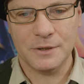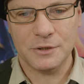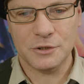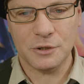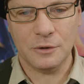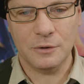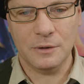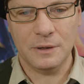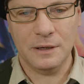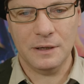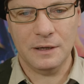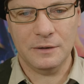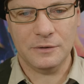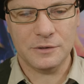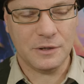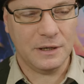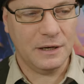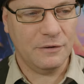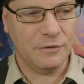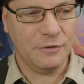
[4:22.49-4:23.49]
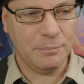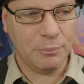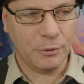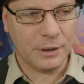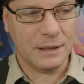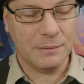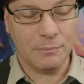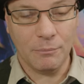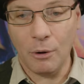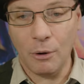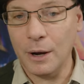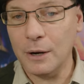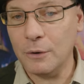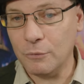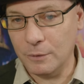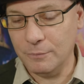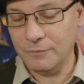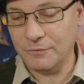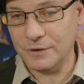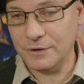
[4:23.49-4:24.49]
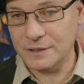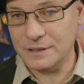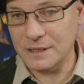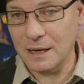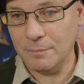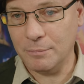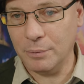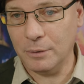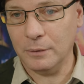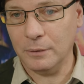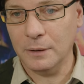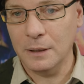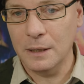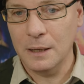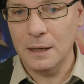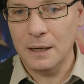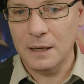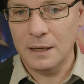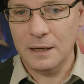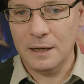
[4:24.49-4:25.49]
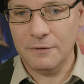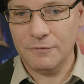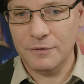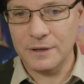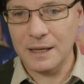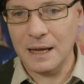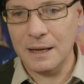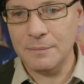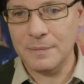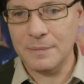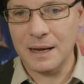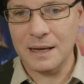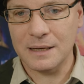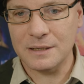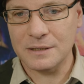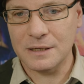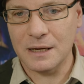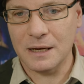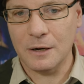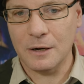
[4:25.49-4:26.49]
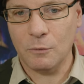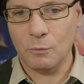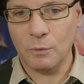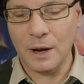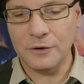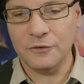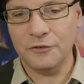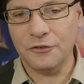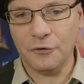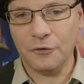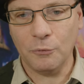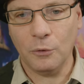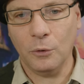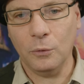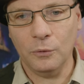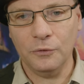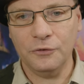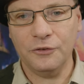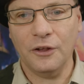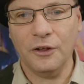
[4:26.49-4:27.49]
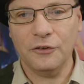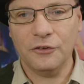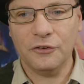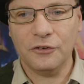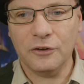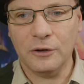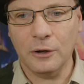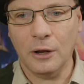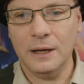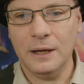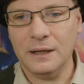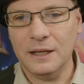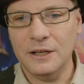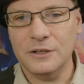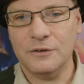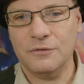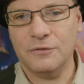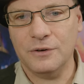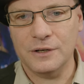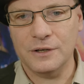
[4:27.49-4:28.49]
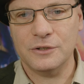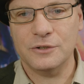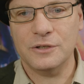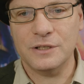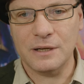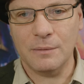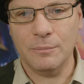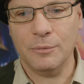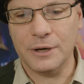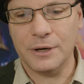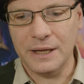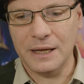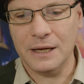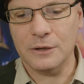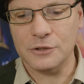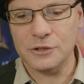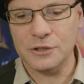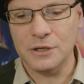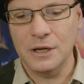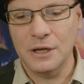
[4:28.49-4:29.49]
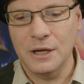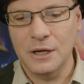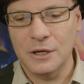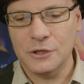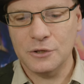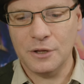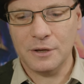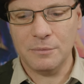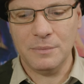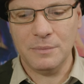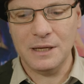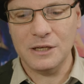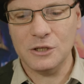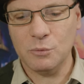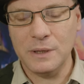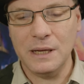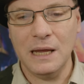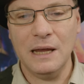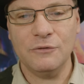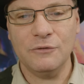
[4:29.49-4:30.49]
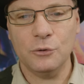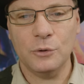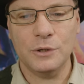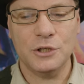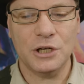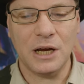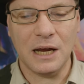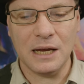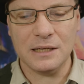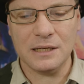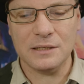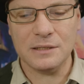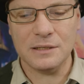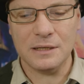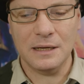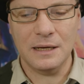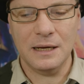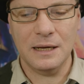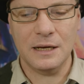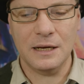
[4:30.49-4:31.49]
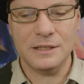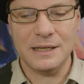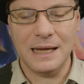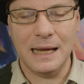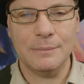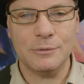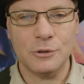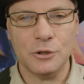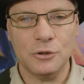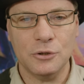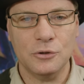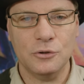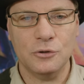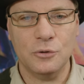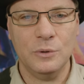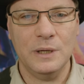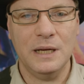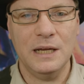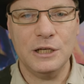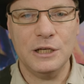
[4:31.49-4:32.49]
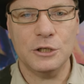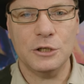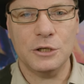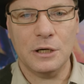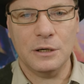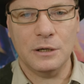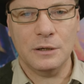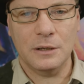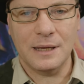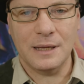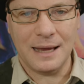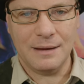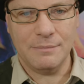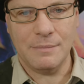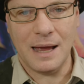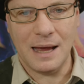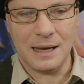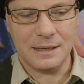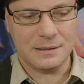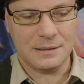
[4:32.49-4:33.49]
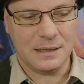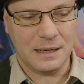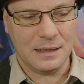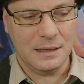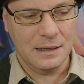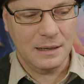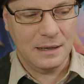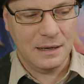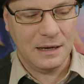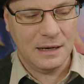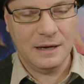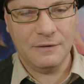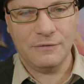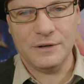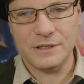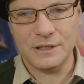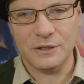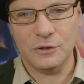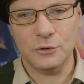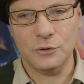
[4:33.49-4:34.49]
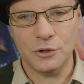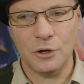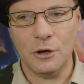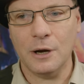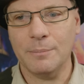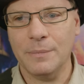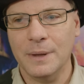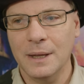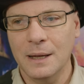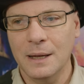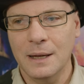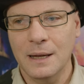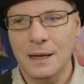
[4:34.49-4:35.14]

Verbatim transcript: So, so everybody in my group, for example, every game master runs the rules slightly different to somebody else. So that means we have to adjust and adapt to each game master every single time.